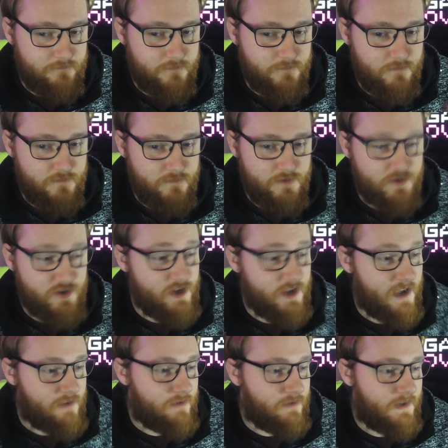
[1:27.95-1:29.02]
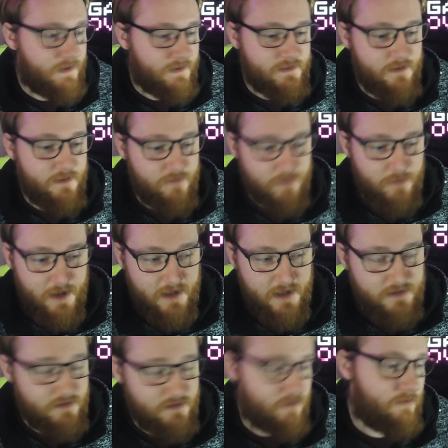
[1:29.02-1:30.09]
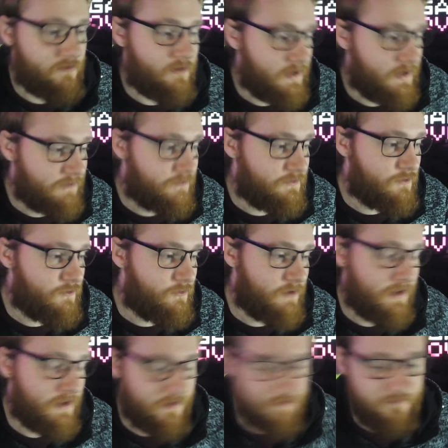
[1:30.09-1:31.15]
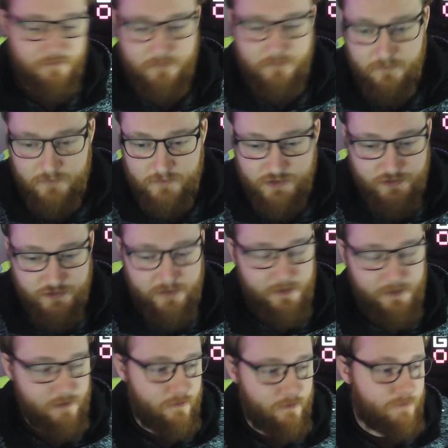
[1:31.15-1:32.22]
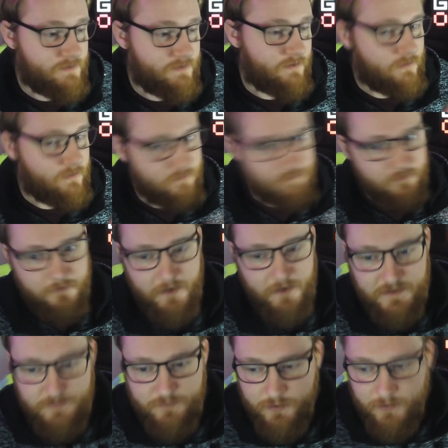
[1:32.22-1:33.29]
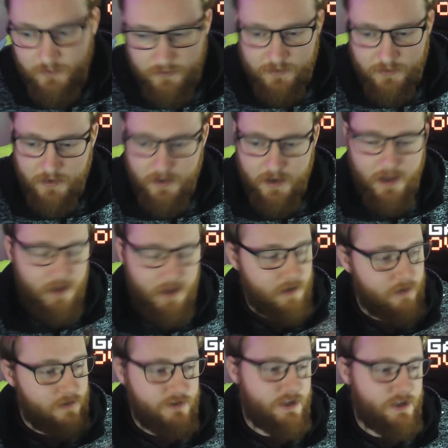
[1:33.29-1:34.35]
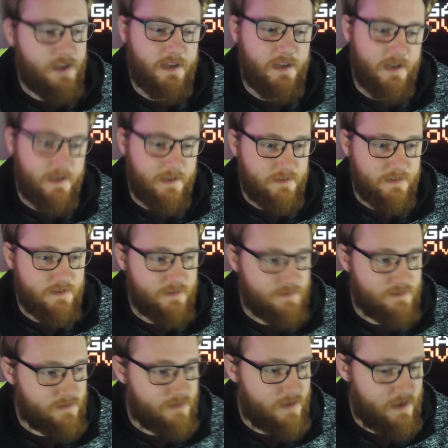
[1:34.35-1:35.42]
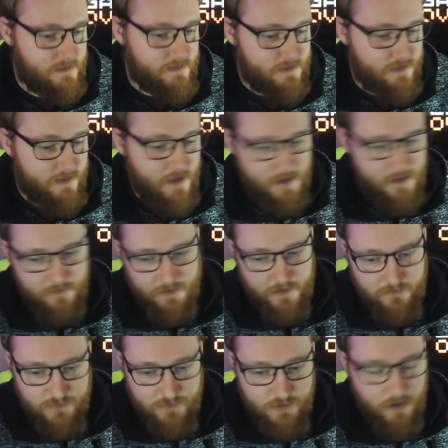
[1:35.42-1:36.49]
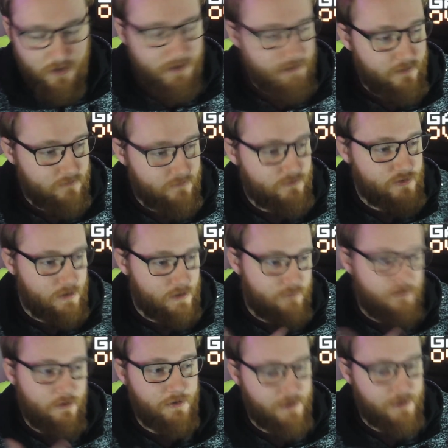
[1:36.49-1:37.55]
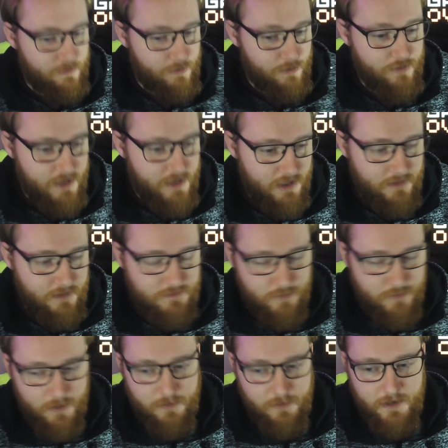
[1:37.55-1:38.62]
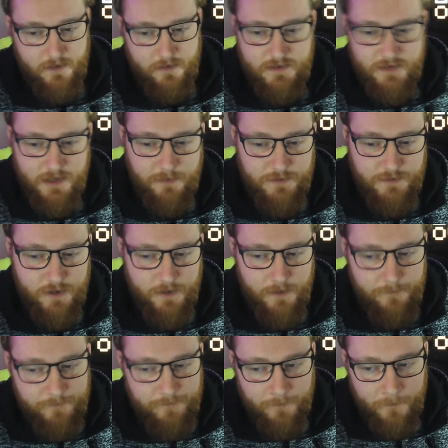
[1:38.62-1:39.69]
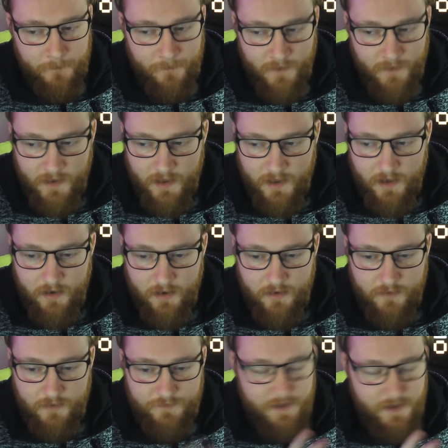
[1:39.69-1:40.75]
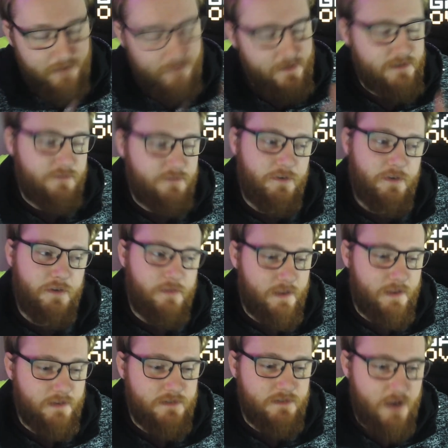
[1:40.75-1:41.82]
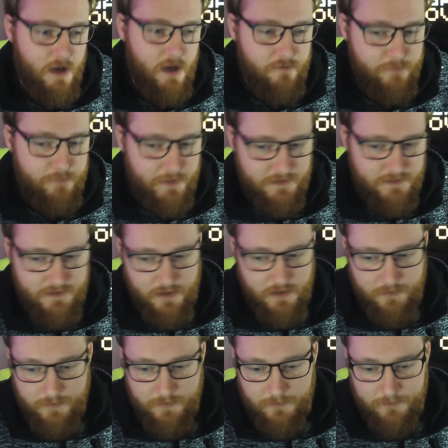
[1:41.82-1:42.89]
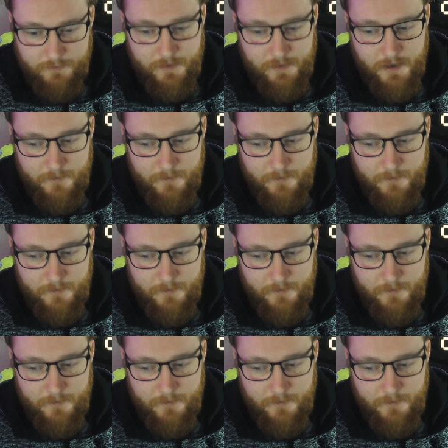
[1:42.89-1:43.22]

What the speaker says: share your links everywhere. So like if you're in streaming groups on Facebook, share your links into there and try and grow your community as well at the same time. There's a few things that I've picked up, but